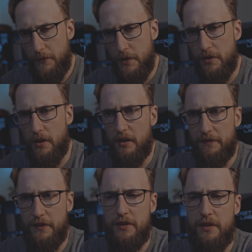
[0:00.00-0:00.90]
So I
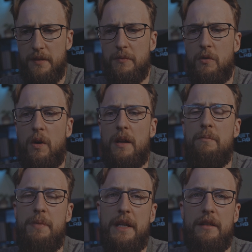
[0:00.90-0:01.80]
referred to them quite a
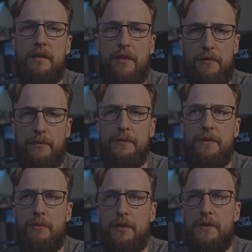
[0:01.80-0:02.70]
bit through
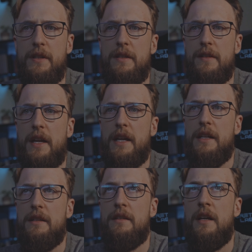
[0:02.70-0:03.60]
the process,
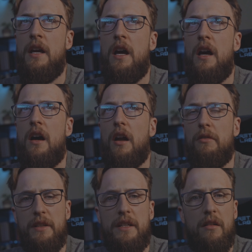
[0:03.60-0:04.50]
and I
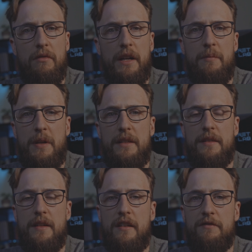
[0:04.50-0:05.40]
really can't recommend this
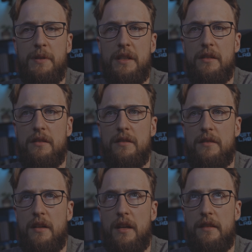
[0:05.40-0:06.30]
enough
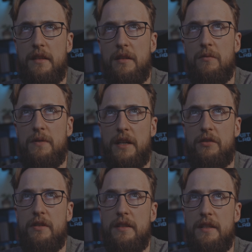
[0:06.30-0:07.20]
because I think it was
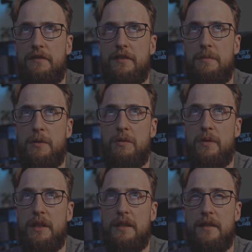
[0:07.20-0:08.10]
actually the difference
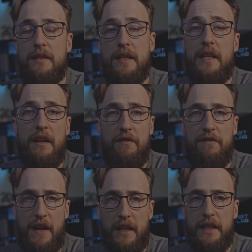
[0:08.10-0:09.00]
between succeeding and
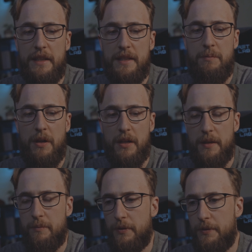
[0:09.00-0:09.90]
failing at this part of
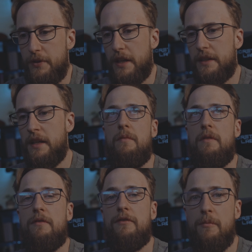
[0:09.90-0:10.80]
the project.
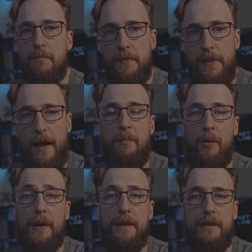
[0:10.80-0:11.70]
From that
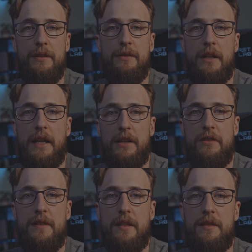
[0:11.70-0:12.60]
point though, I
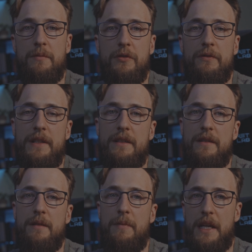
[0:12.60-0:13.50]
actually started to move into
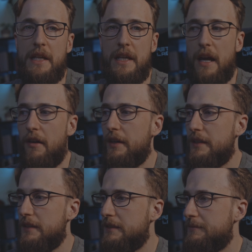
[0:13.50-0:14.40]
the main character.